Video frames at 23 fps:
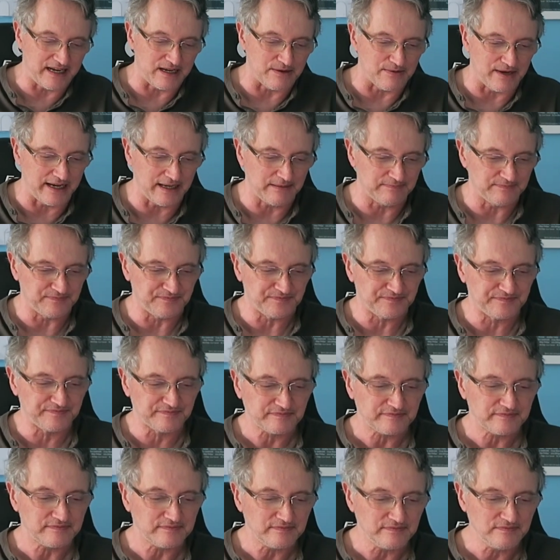anyway,
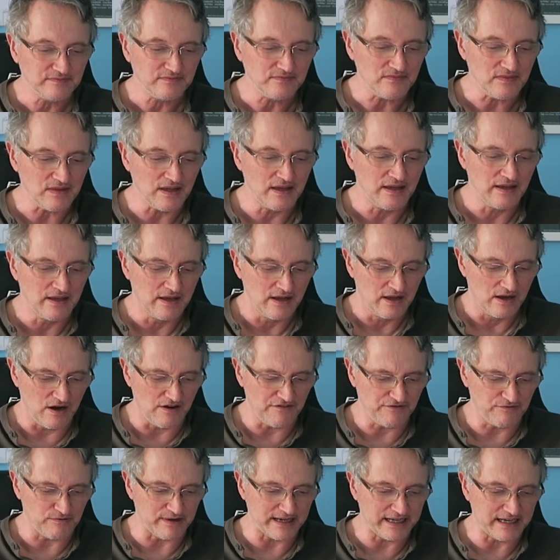
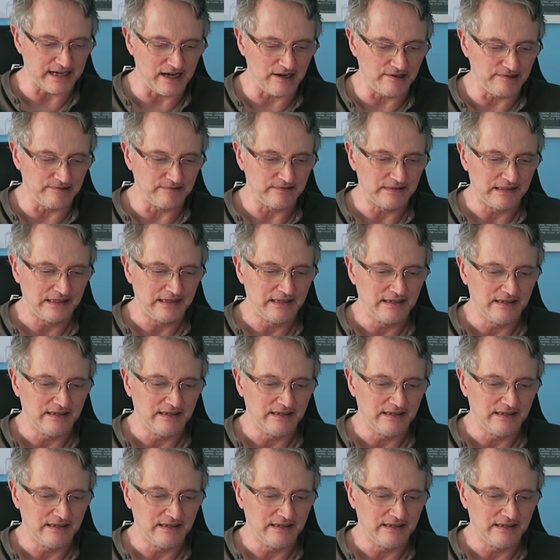off we go.